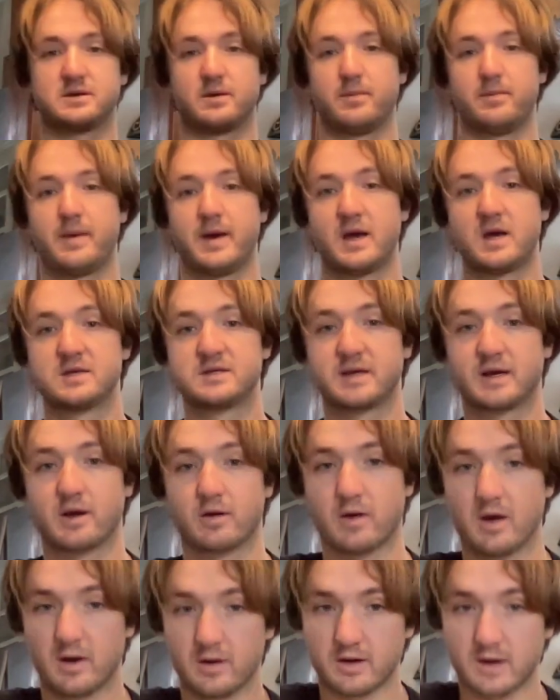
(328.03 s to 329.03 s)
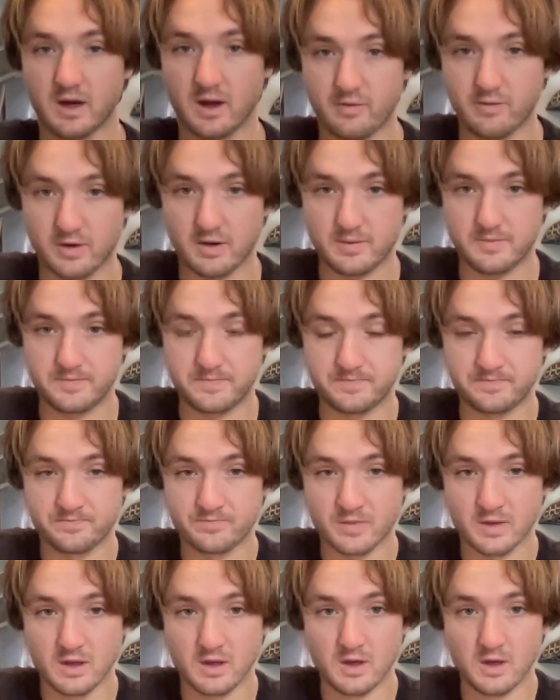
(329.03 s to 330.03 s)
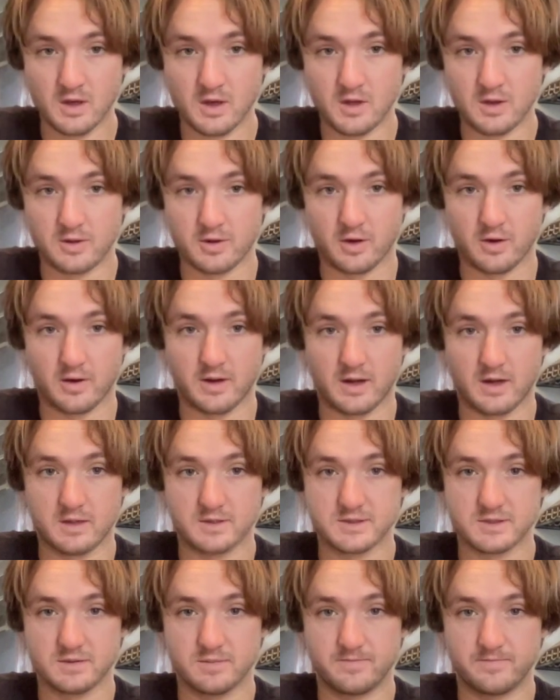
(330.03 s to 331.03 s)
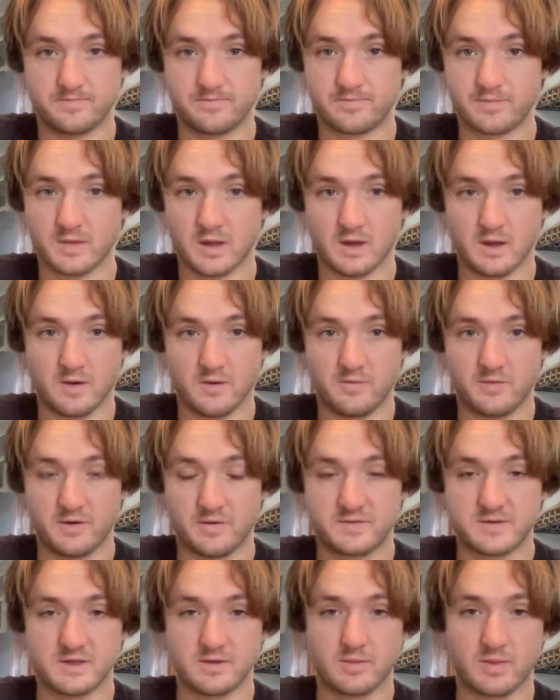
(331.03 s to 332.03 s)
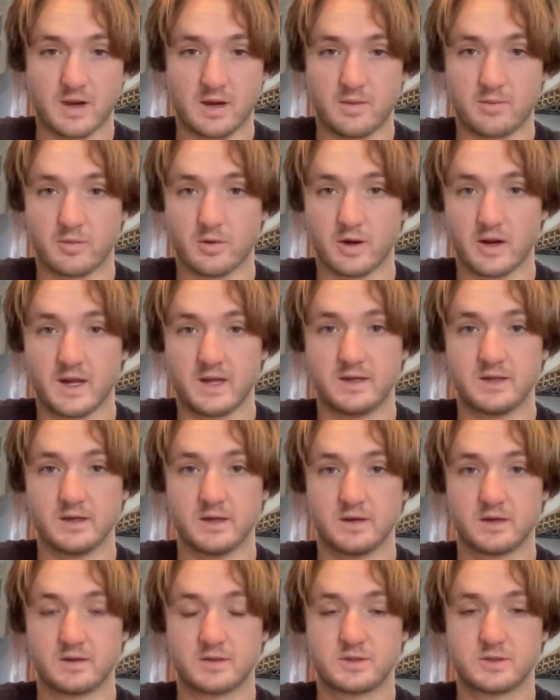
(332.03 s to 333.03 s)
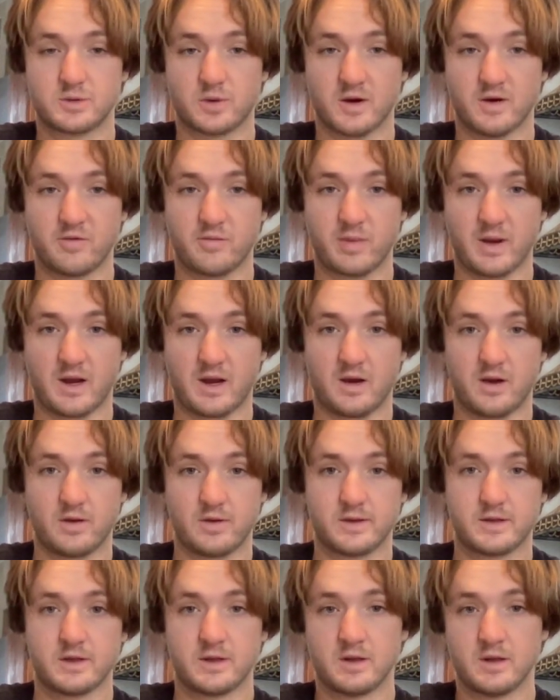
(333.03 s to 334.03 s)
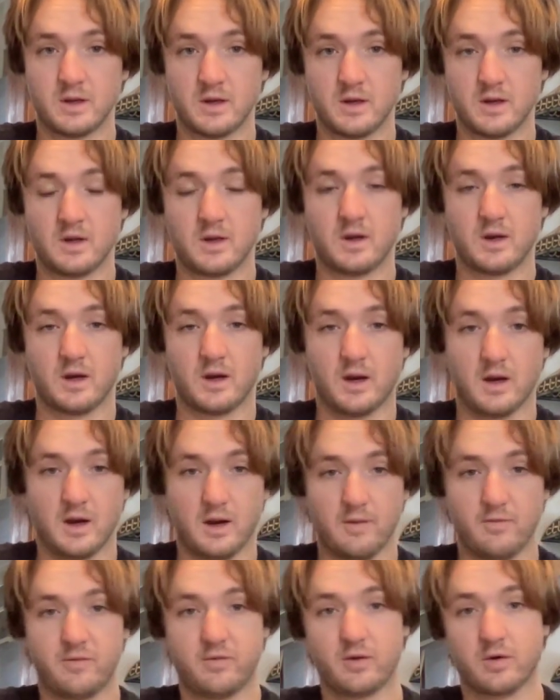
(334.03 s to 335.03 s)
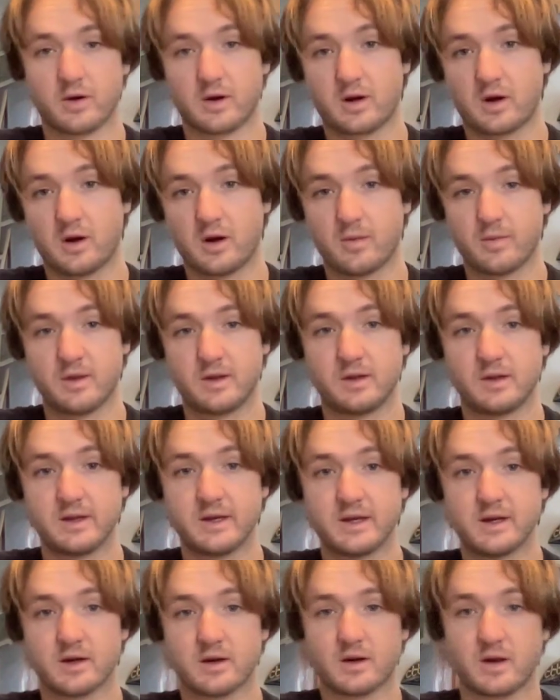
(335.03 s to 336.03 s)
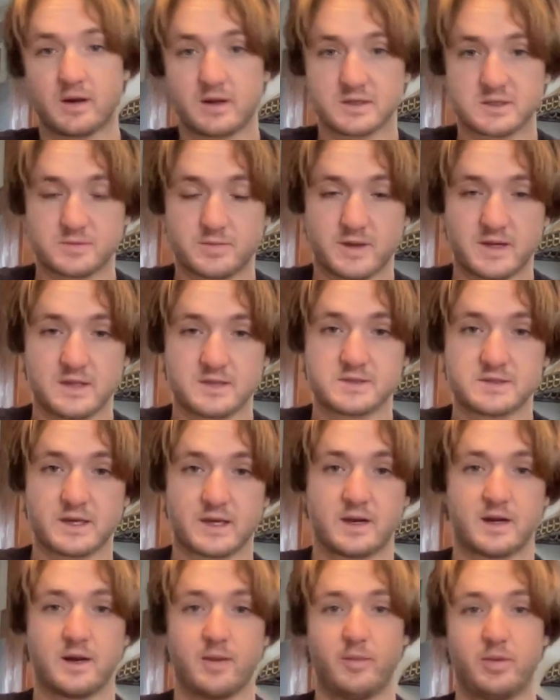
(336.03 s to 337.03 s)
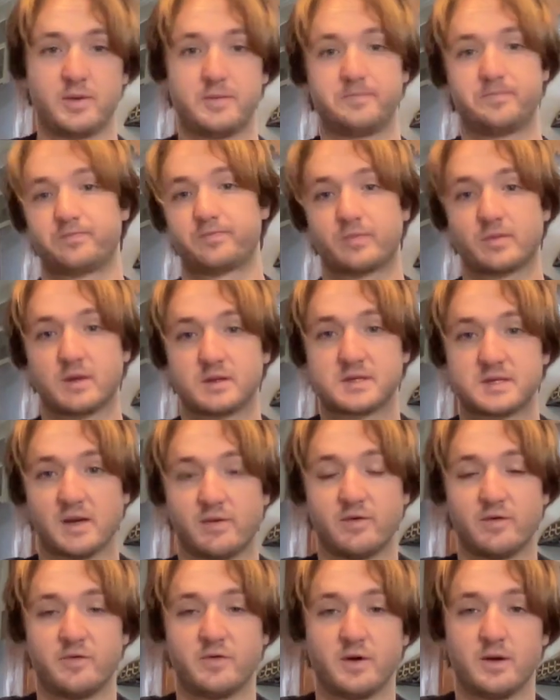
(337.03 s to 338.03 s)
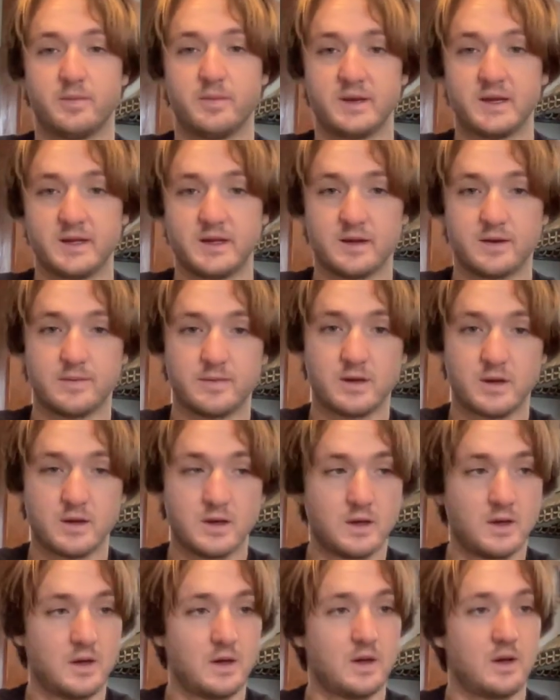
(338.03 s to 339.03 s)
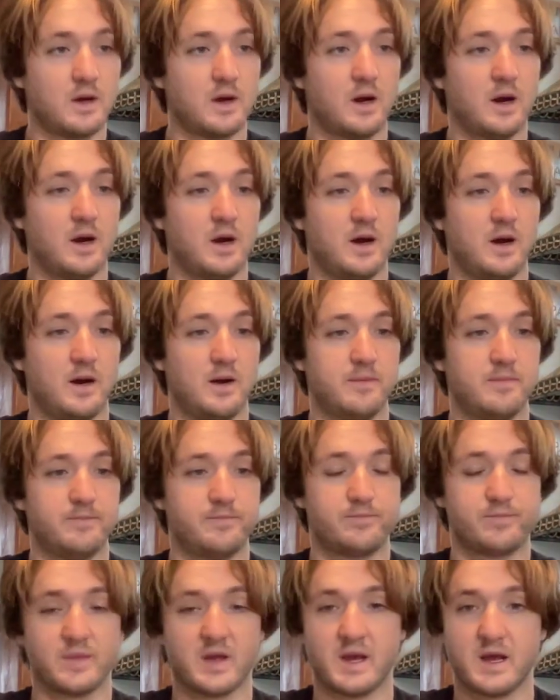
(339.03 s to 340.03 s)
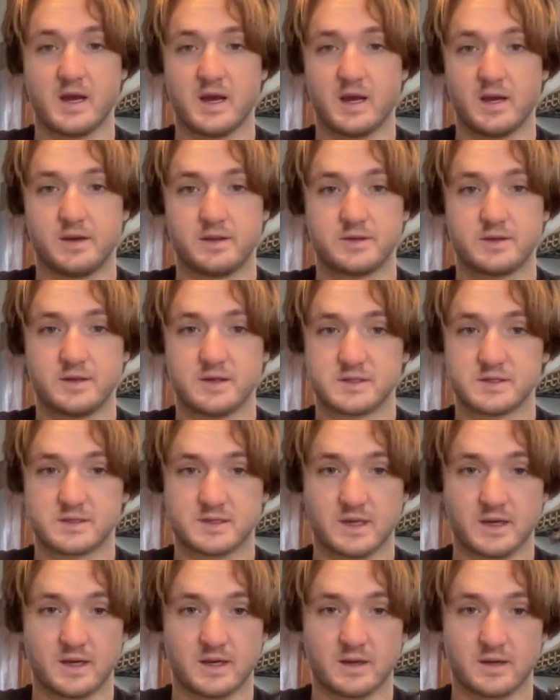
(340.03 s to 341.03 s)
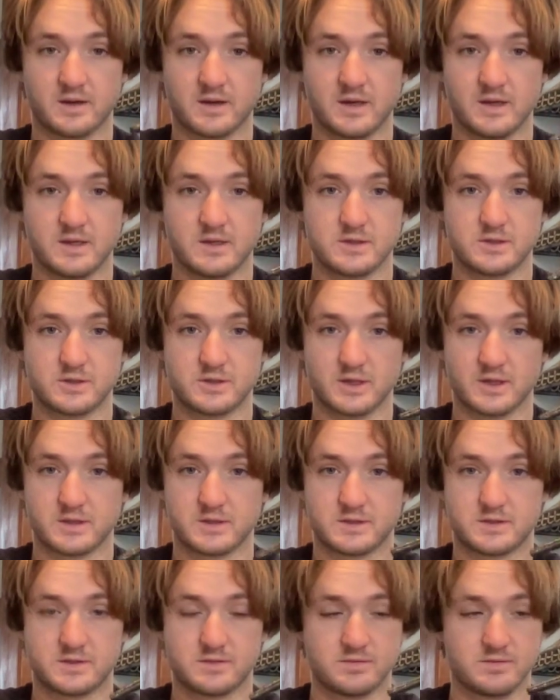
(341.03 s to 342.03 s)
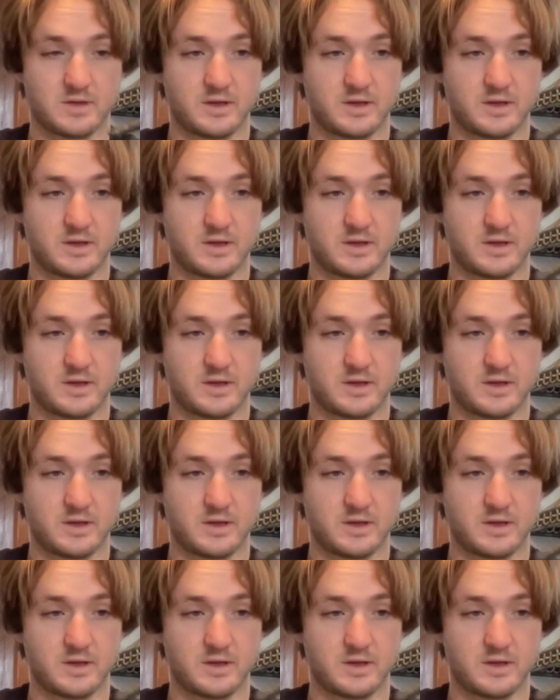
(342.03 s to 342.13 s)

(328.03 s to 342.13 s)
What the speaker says: amazing around cover. Throw it on some 15-pound braid to 12-pound fluorocarbon leader on a spinning setup, 7-foot medium. And this thing is just,